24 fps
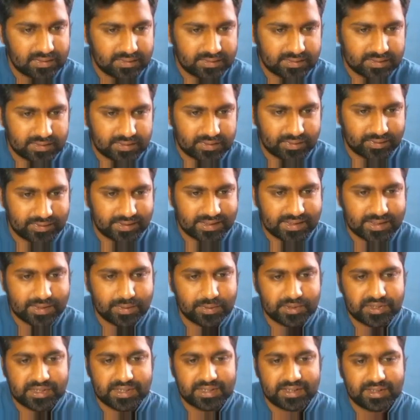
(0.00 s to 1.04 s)
So this
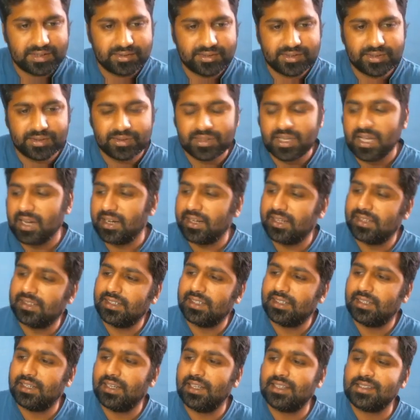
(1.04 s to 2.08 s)
question gives you the idea
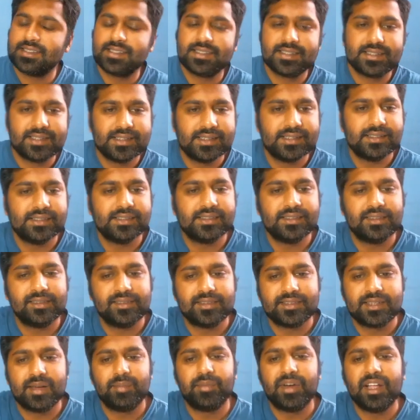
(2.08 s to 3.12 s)
that yes,
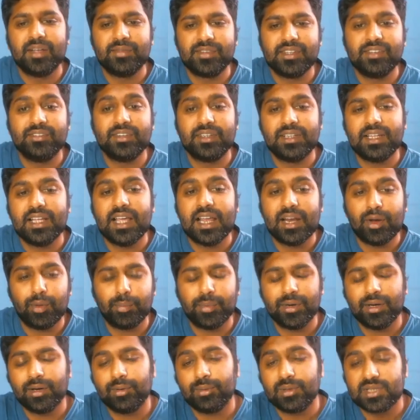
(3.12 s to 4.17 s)
sometimes even the
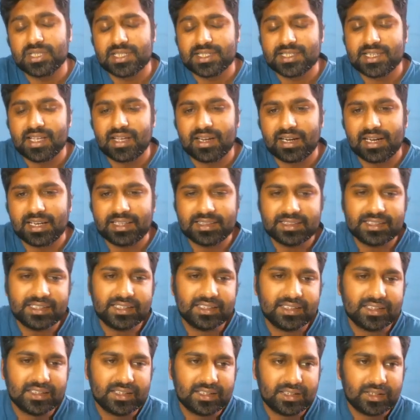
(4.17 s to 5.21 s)
L'Hopital questions are lengthy.
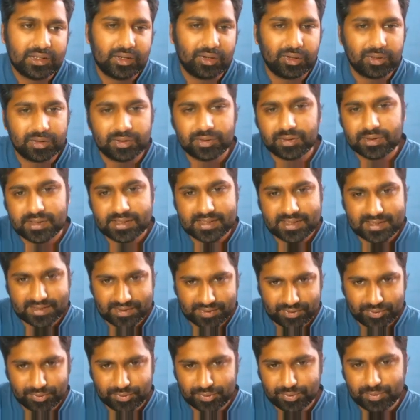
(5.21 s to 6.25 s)
Although this is
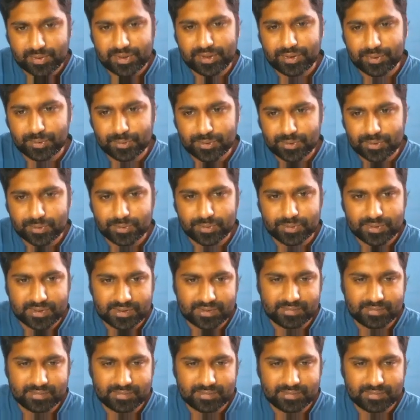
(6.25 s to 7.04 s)
usually used to,